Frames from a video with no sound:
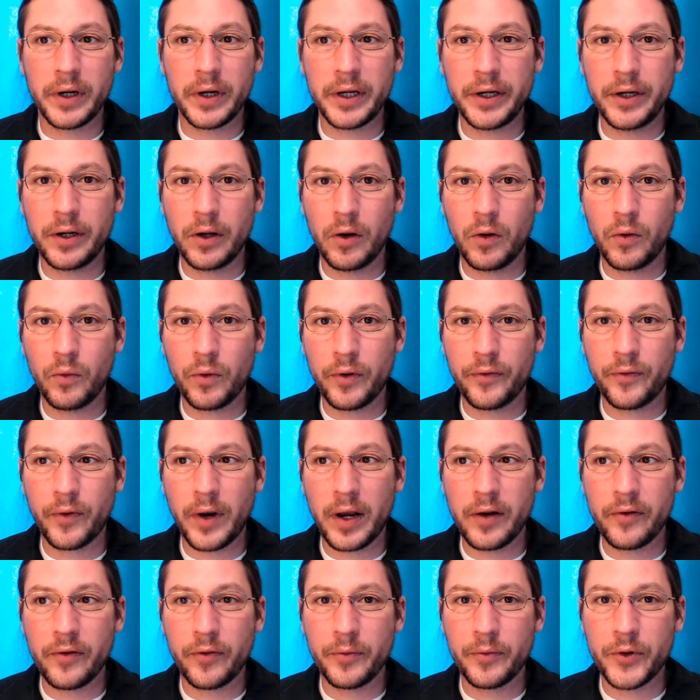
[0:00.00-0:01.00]
to,
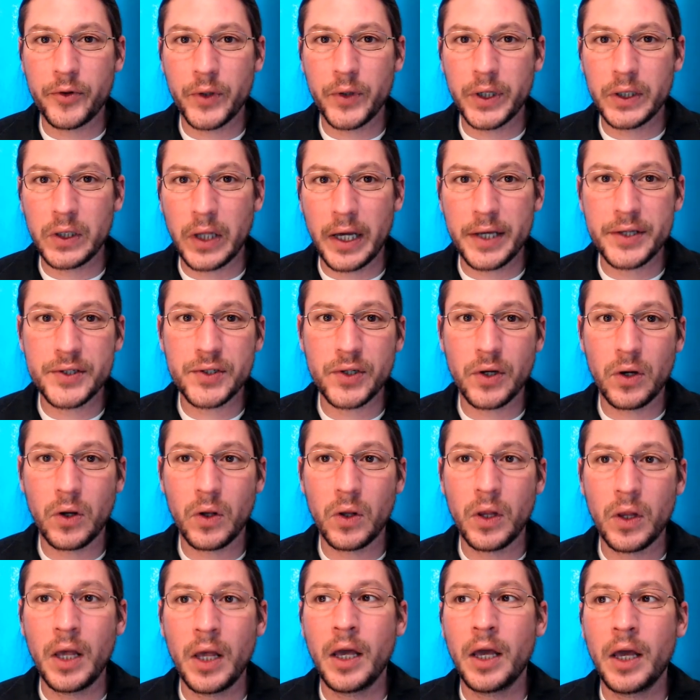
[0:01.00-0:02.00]
refrain from doing
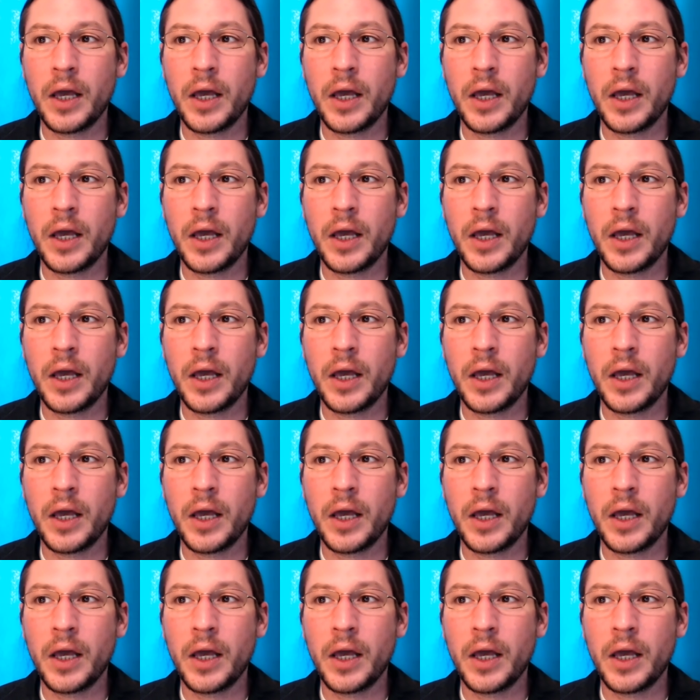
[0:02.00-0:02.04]
Lysol.